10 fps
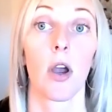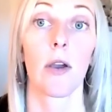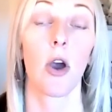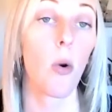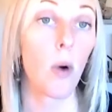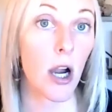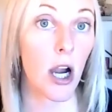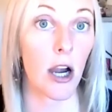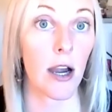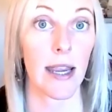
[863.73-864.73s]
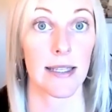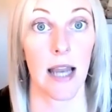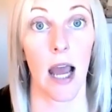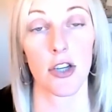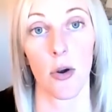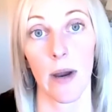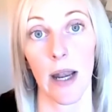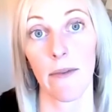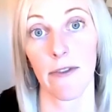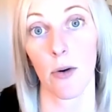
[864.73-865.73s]
coworker is not showing
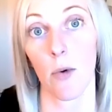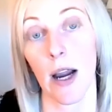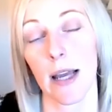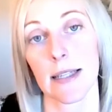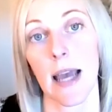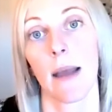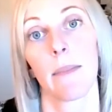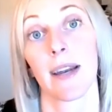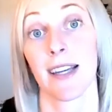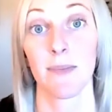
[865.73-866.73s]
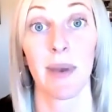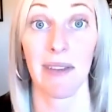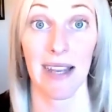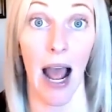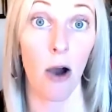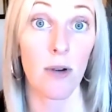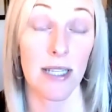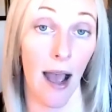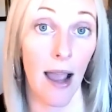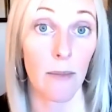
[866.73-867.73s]
up for work on time, but is billing out
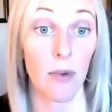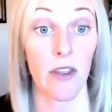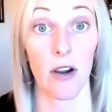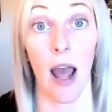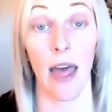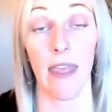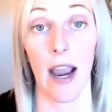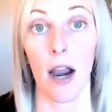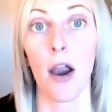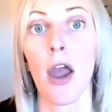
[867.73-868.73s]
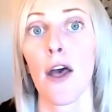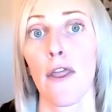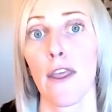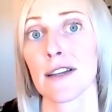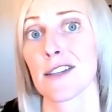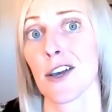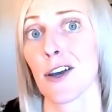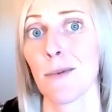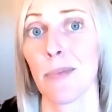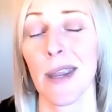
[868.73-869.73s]
time when they're not there. This
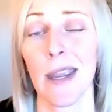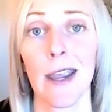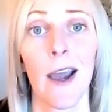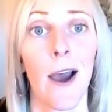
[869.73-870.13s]
could be